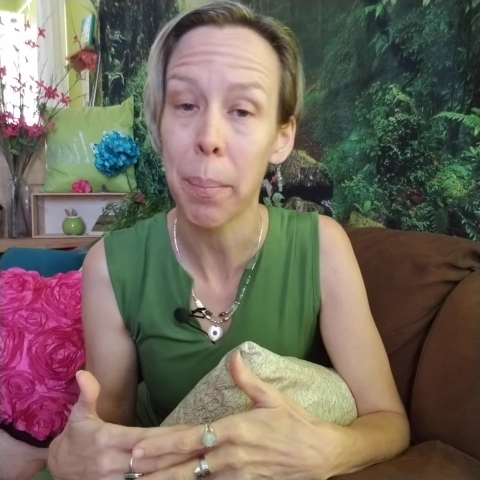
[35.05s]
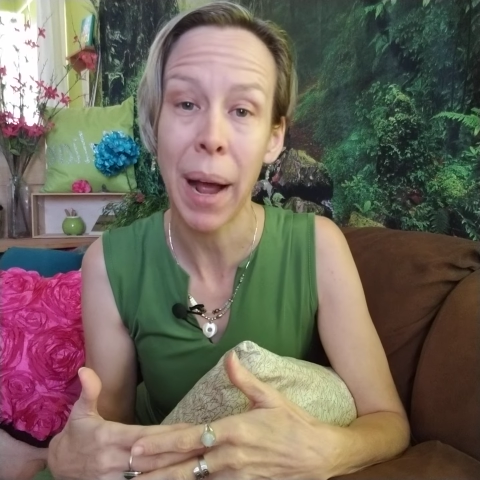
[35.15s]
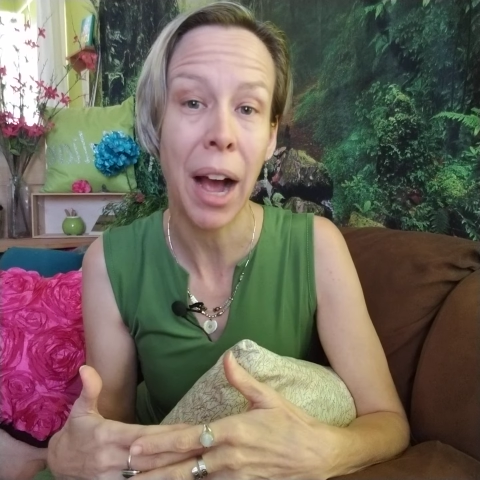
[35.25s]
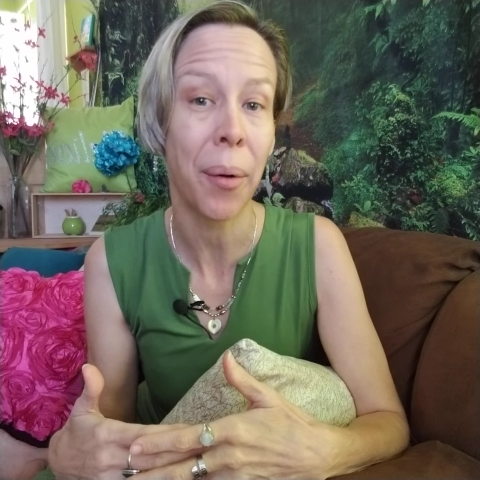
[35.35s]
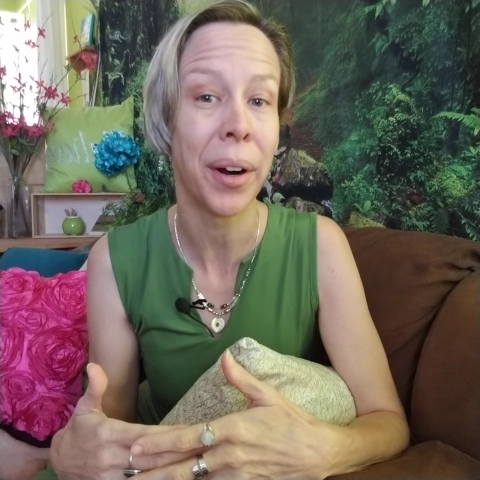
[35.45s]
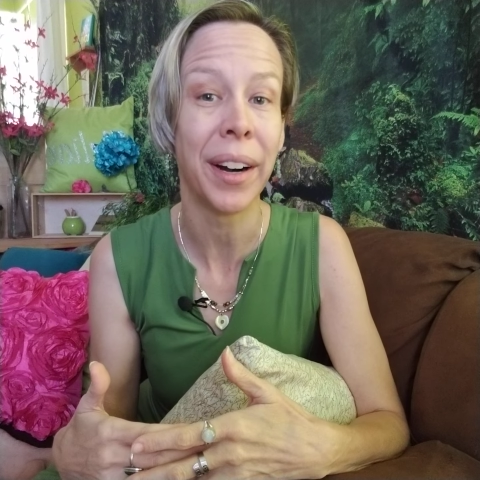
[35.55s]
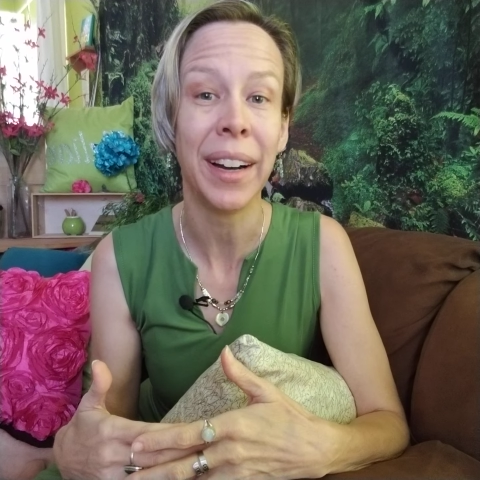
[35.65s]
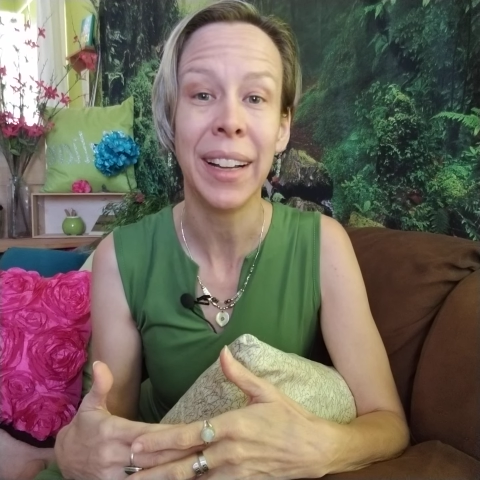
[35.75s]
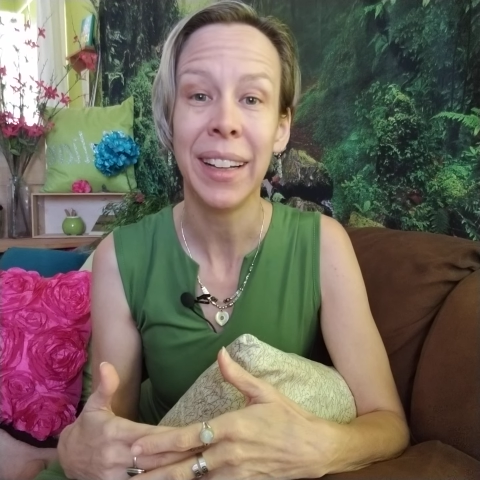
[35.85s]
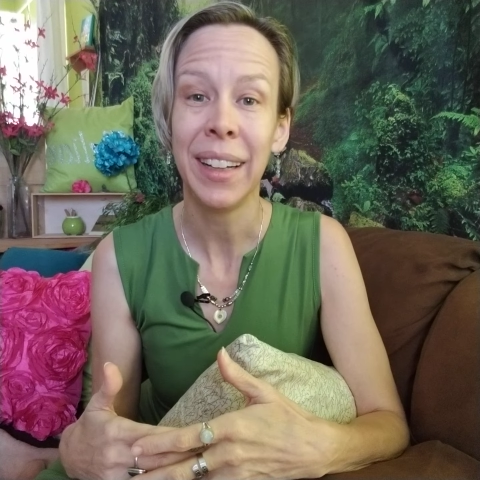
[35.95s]
power.
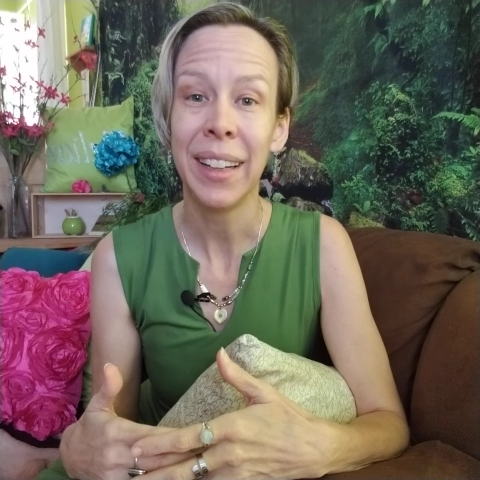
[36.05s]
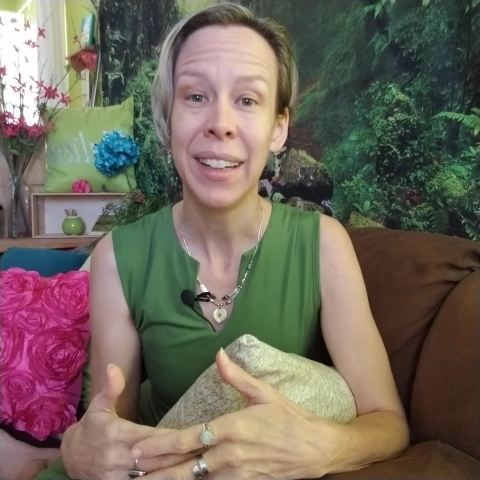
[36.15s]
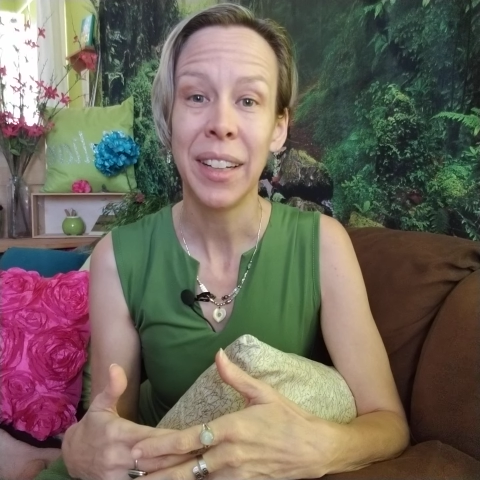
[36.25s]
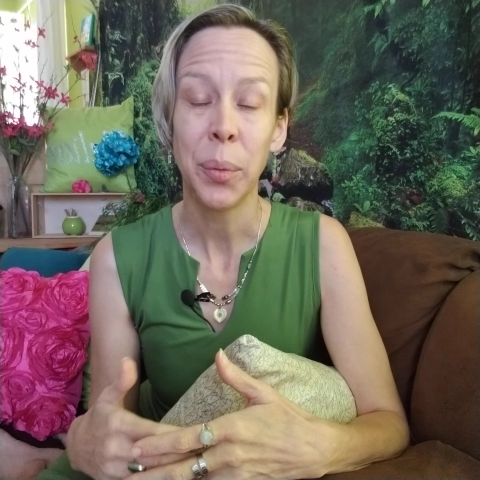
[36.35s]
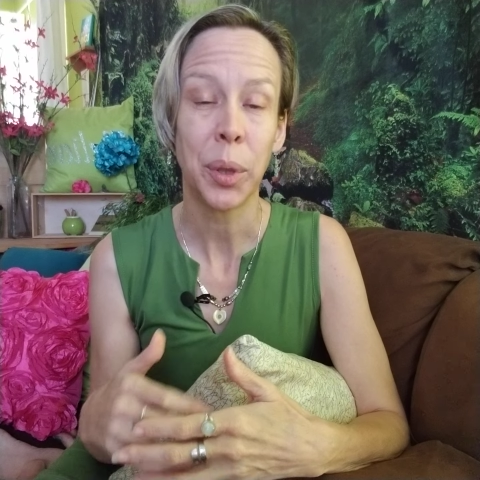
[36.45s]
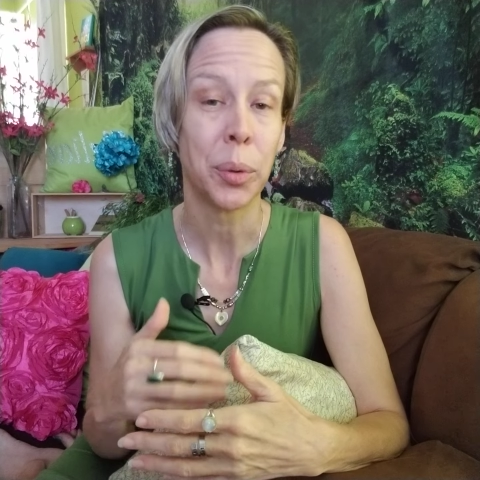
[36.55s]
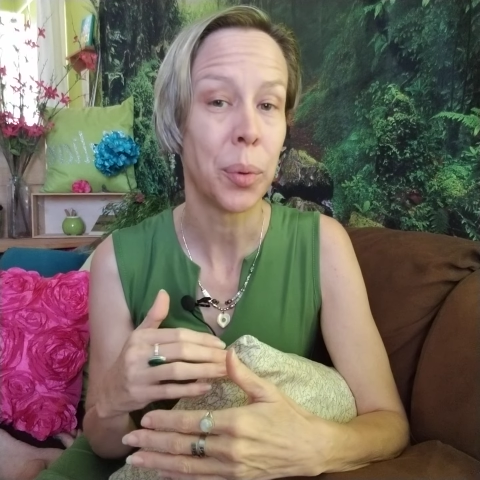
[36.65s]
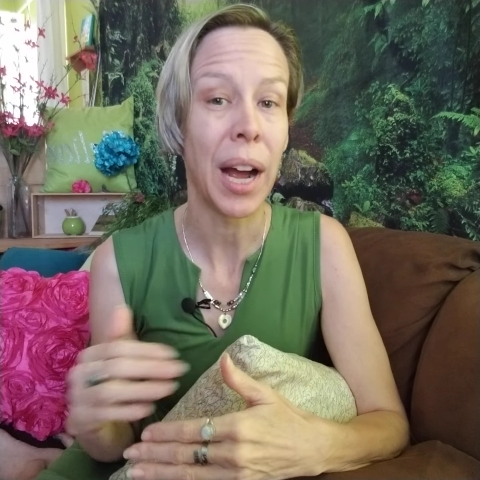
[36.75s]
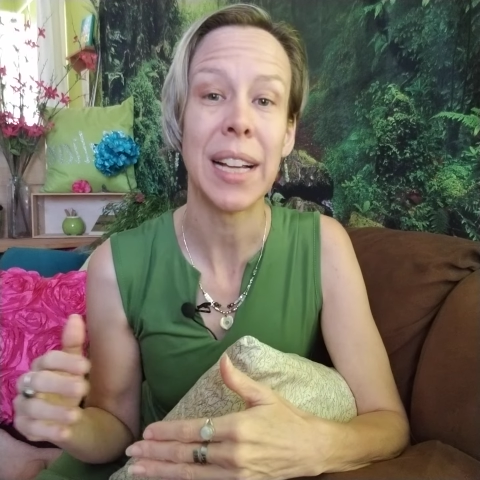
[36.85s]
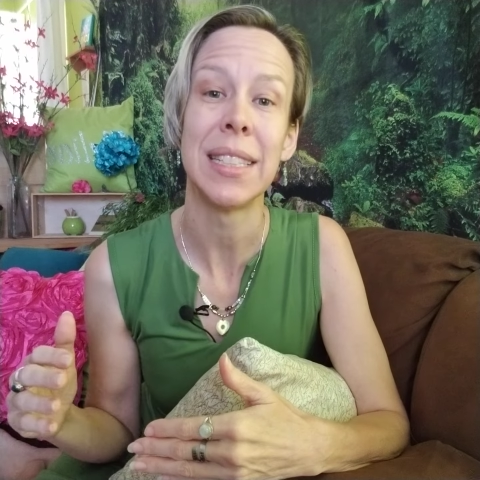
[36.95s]
We're
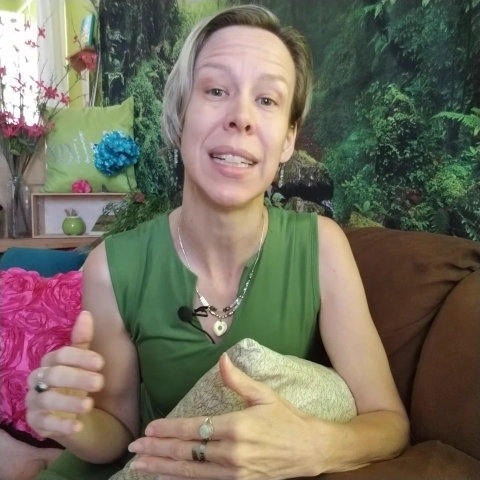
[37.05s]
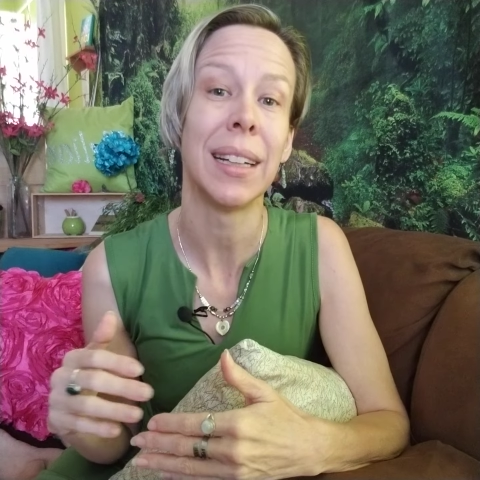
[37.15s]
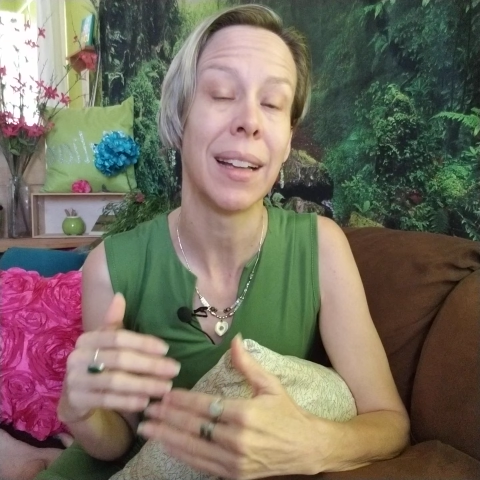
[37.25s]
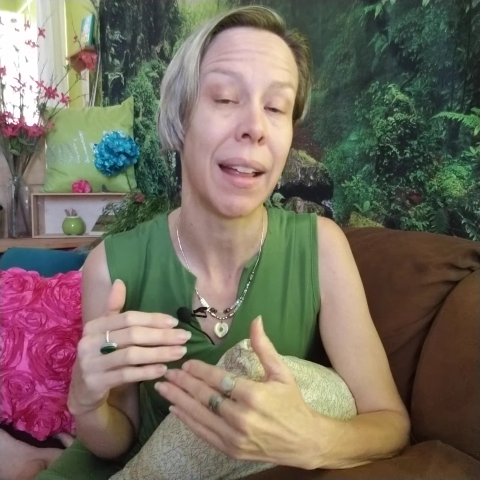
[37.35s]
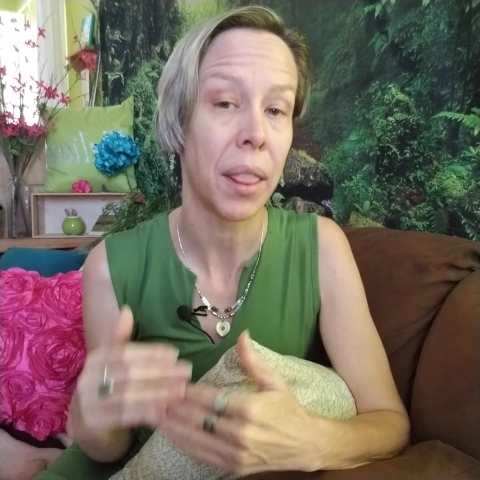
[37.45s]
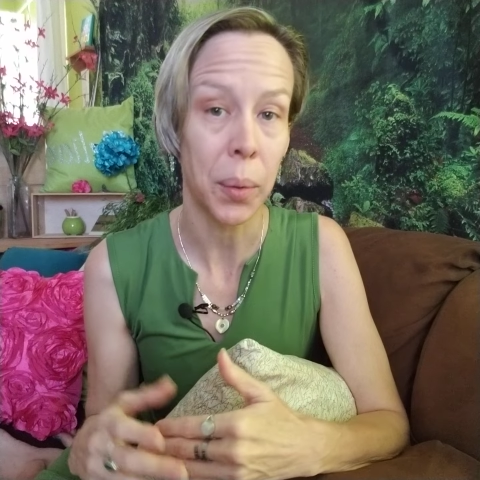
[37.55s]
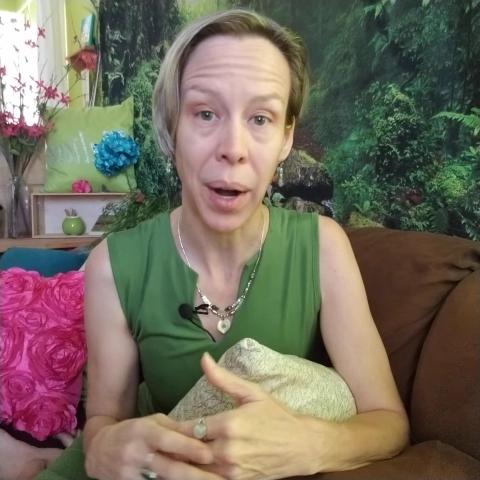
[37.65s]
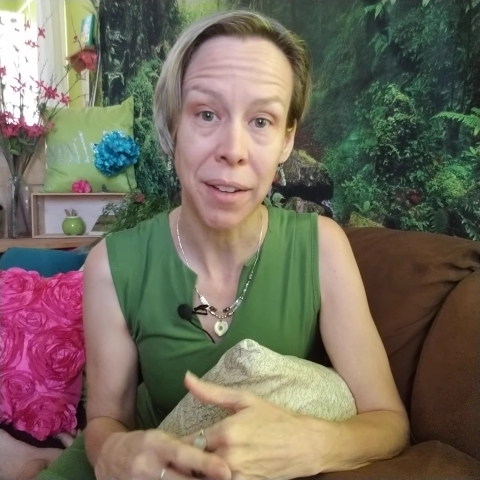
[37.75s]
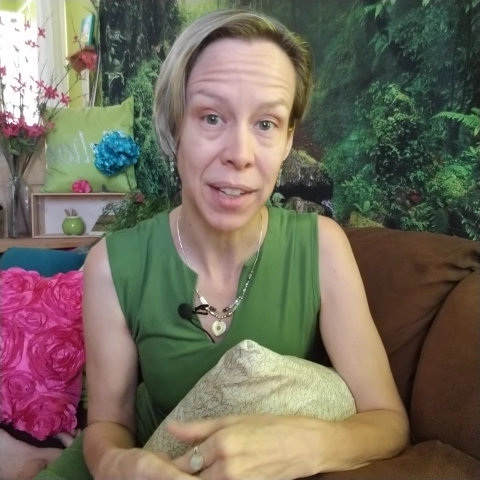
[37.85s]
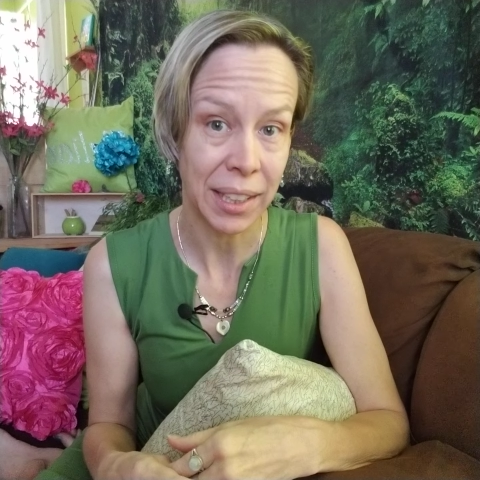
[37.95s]
rising and
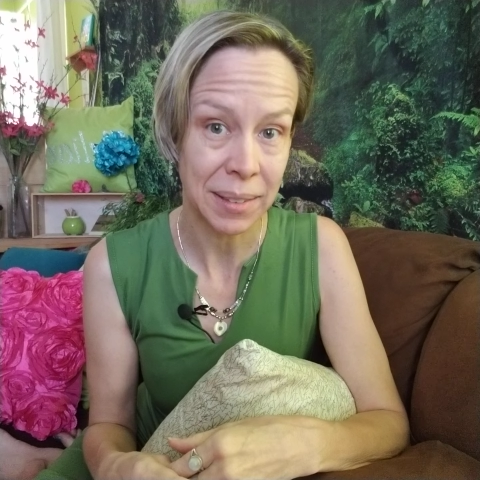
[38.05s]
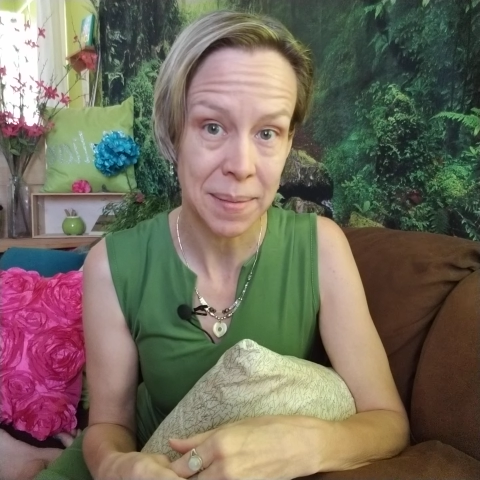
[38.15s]
thriving.